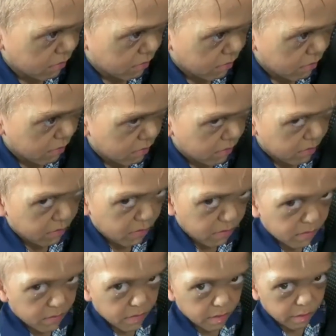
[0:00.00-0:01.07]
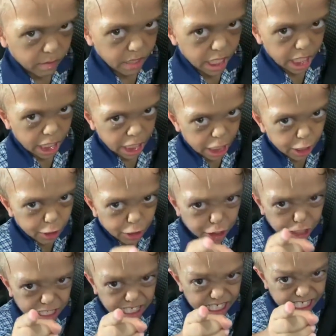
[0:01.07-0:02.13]
I want to kill
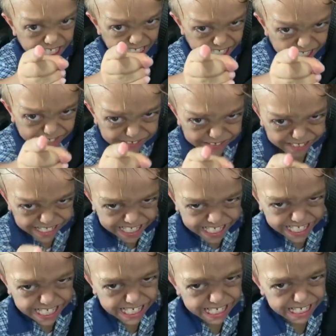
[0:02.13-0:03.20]
you, Carolyn!